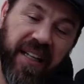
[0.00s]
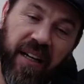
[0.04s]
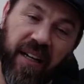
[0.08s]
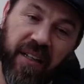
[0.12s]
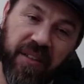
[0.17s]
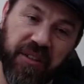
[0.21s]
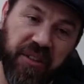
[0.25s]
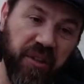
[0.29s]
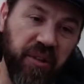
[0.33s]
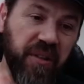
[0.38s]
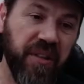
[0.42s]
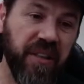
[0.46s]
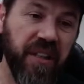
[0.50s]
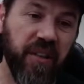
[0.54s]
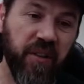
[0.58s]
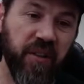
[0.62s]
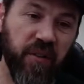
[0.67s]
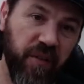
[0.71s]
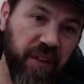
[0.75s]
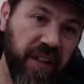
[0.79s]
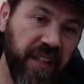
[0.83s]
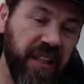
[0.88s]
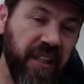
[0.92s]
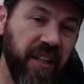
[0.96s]
I'll do another
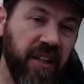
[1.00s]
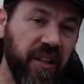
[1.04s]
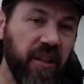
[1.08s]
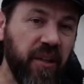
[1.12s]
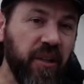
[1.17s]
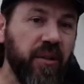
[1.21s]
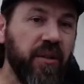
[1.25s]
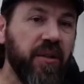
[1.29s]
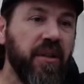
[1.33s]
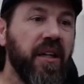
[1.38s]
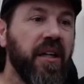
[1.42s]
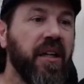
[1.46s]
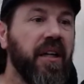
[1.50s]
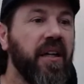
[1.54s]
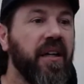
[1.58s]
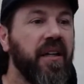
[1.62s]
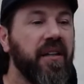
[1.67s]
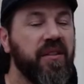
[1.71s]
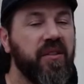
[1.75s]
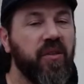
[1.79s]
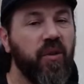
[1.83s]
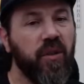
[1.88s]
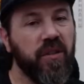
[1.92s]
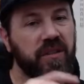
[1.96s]
video
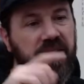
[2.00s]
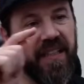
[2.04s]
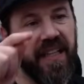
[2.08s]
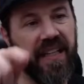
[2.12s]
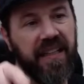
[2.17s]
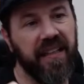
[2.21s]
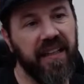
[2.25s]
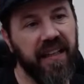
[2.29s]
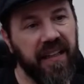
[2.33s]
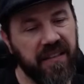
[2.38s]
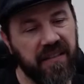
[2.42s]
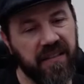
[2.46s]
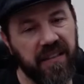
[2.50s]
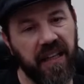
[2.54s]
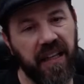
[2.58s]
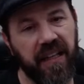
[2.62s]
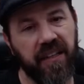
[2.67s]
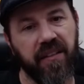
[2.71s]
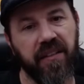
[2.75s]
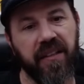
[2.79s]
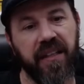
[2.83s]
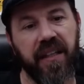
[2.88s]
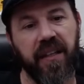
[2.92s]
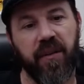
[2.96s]
towards that last
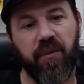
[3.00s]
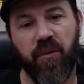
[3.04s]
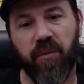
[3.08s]
Saturday.